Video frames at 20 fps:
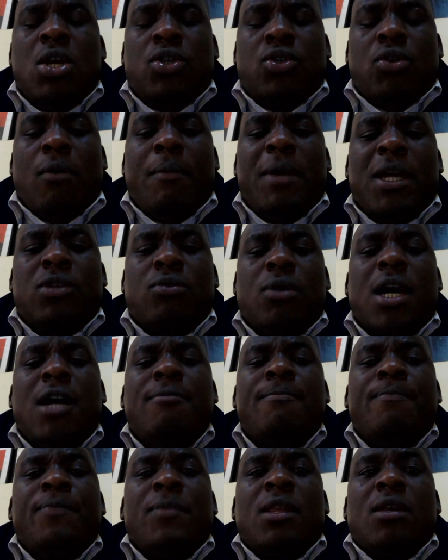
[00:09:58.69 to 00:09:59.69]
So make
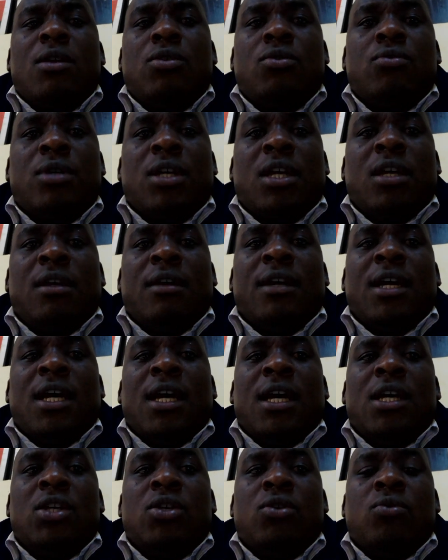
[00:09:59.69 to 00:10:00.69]
sure you
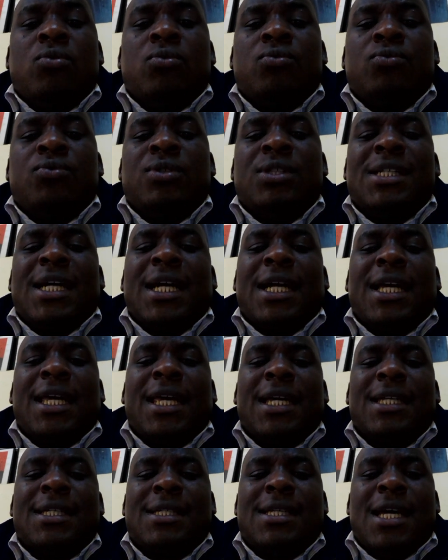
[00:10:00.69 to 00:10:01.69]

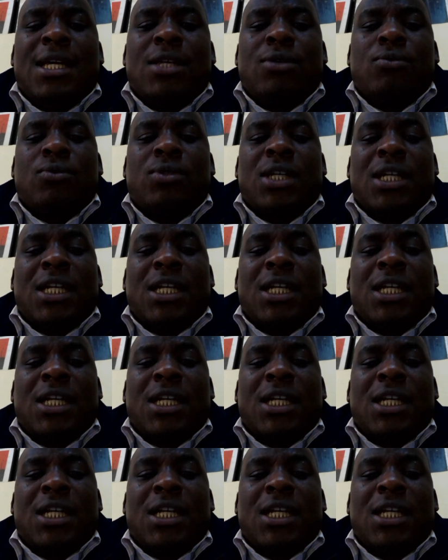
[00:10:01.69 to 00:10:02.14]
you